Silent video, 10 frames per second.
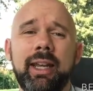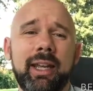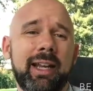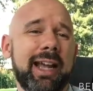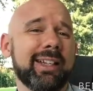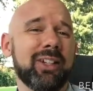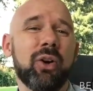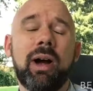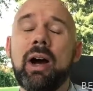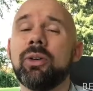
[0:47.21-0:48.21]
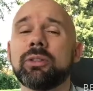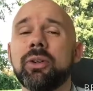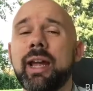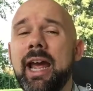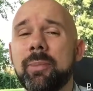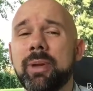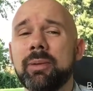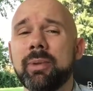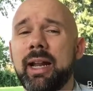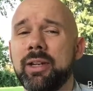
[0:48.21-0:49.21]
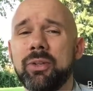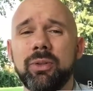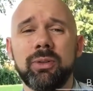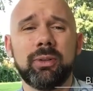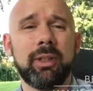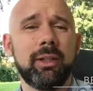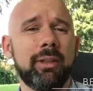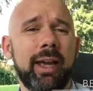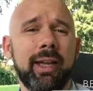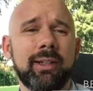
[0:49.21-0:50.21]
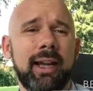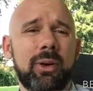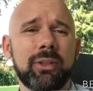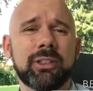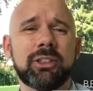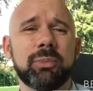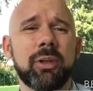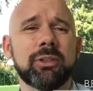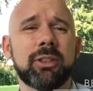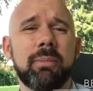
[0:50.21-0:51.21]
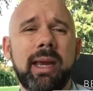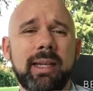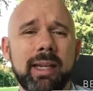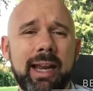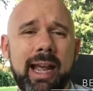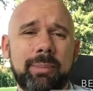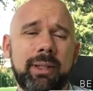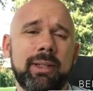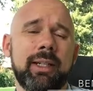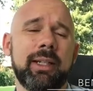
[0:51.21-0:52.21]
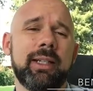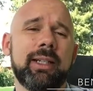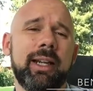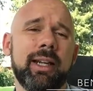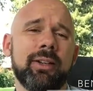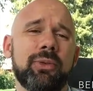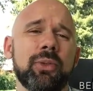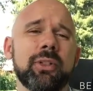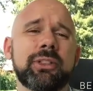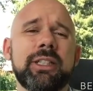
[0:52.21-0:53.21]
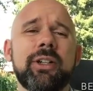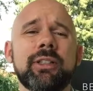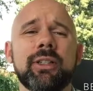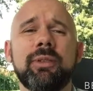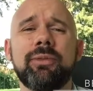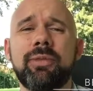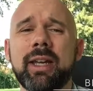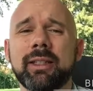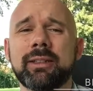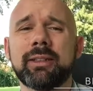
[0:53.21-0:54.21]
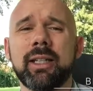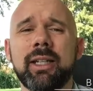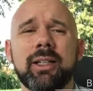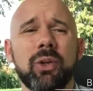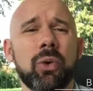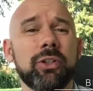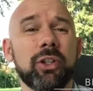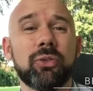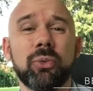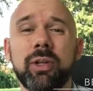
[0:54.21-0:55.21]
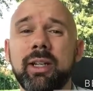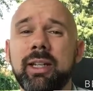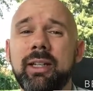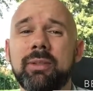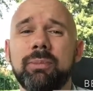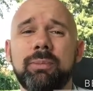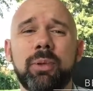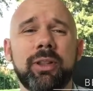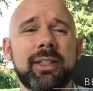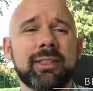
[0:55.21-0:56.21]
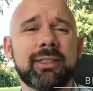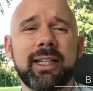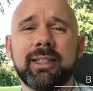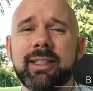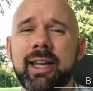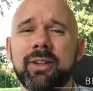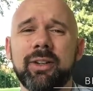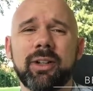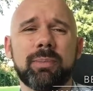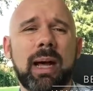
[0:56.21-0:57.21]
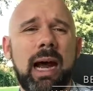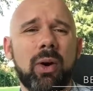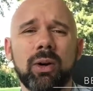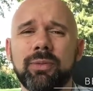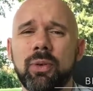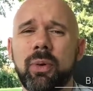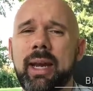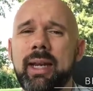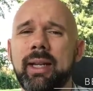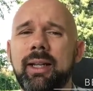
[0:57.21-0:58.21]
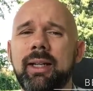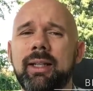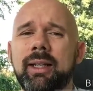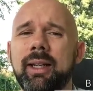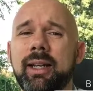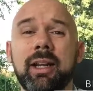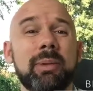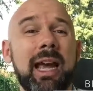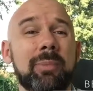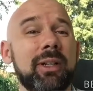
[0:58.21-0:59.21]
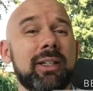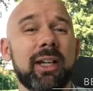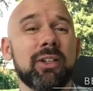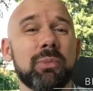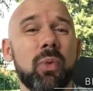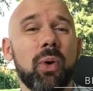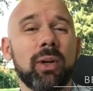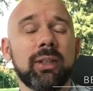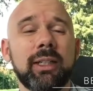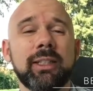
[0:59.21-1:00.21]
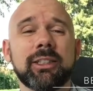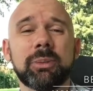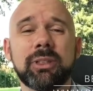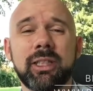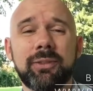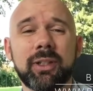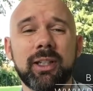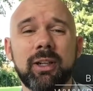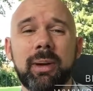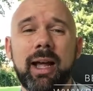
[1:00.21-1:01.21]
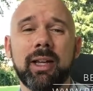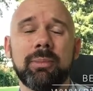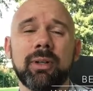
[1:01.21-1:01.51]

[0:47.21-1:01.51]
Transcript: And I didn't know how it was going to happen, but I knew that I wasn't supposed to make it happen. And through a series of events, the Lord just really put this thing together in a powerful way, and I'd be happy to tell you more specifically about it.